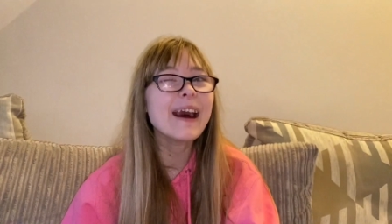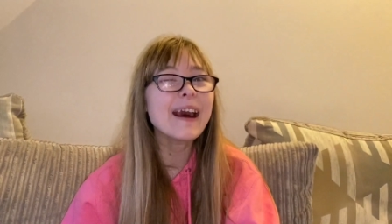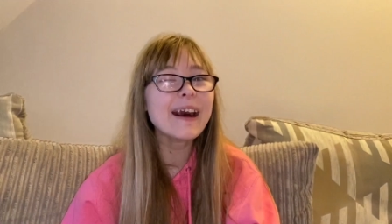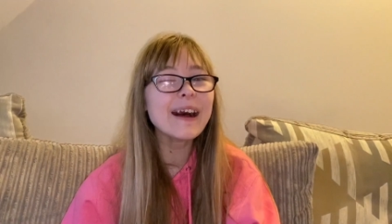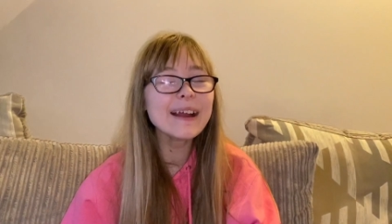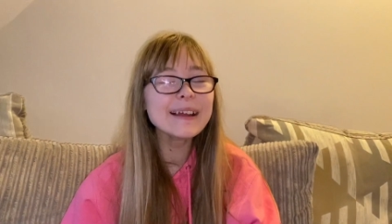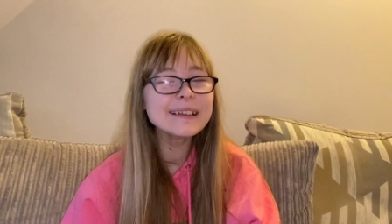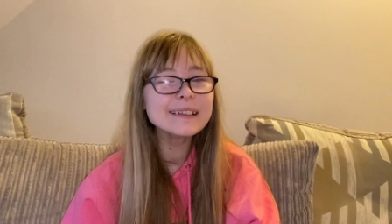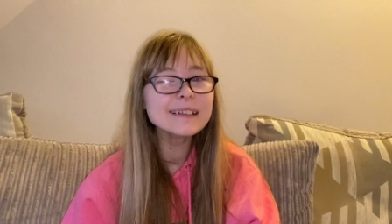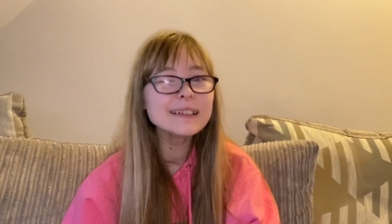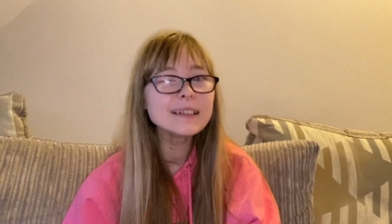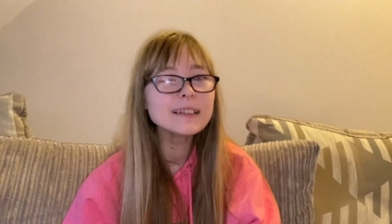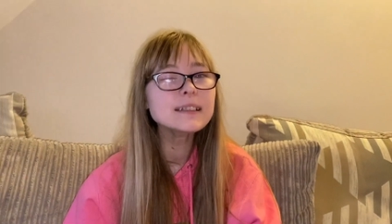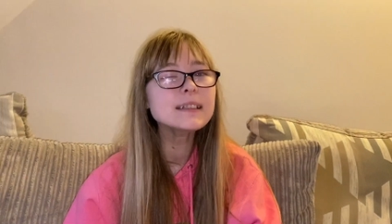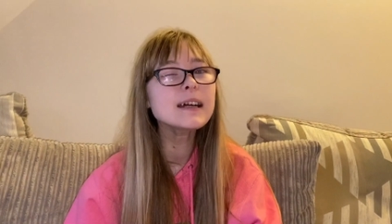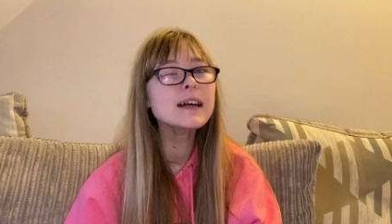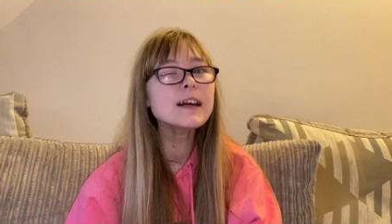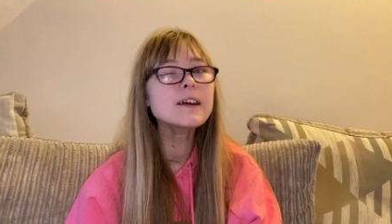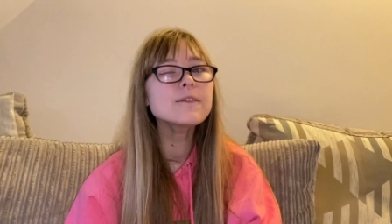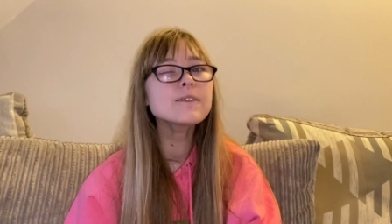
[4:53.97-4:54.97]
I
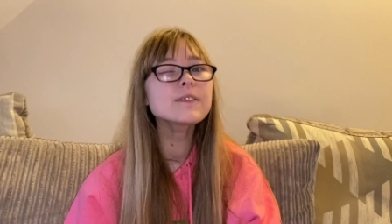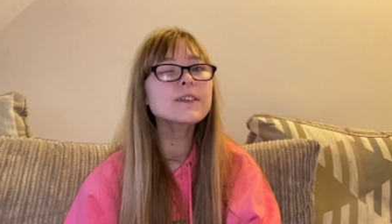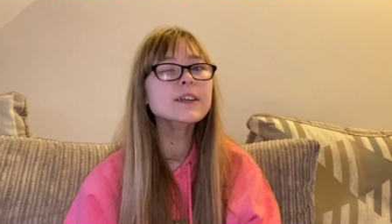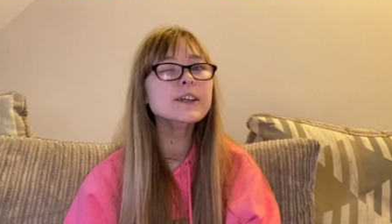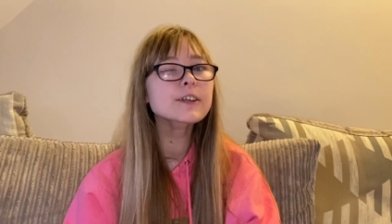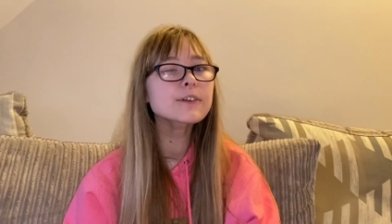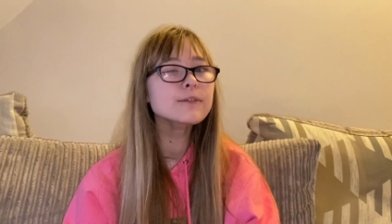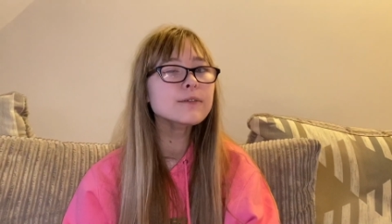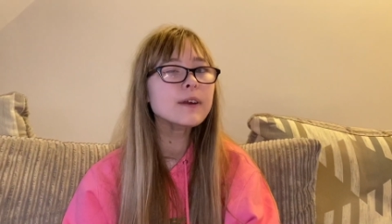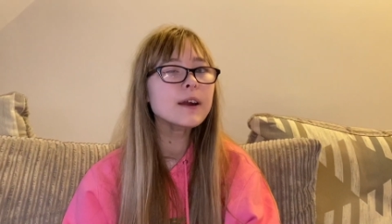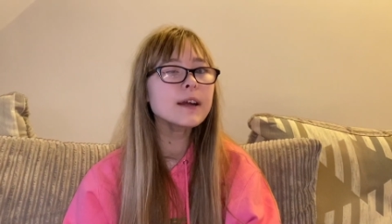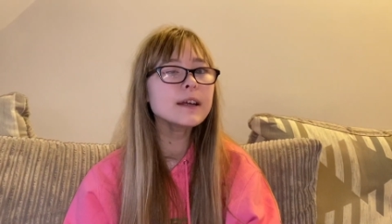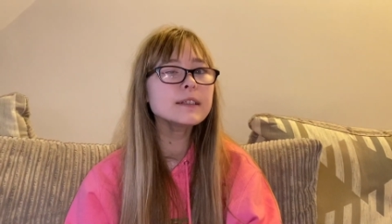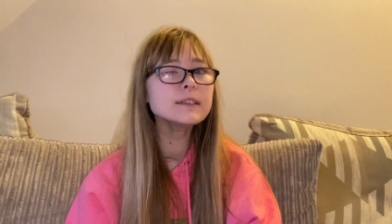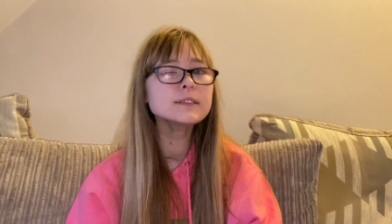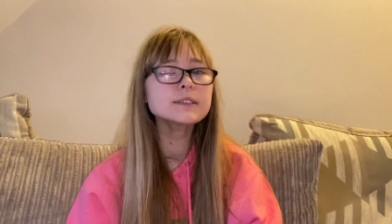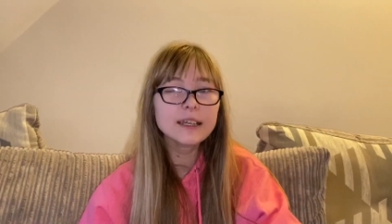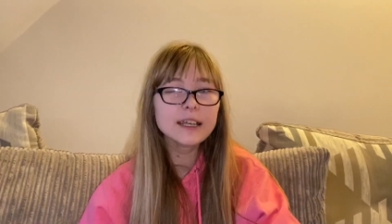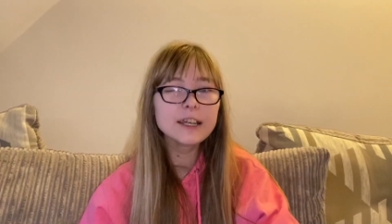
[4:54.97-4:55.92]
love the crunch.